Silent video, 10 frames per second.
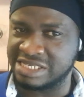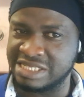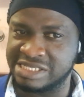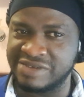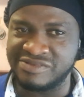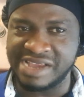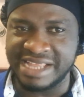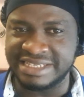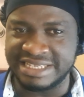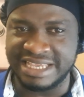Even those
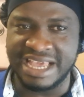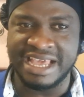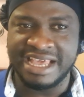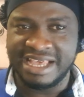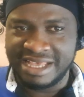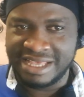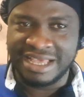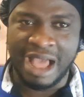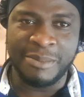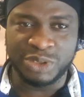persons, his
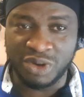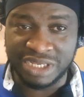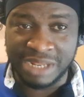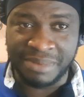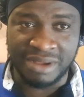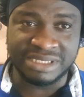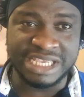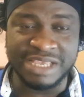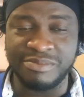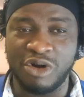colleague in the United
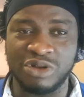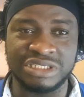States,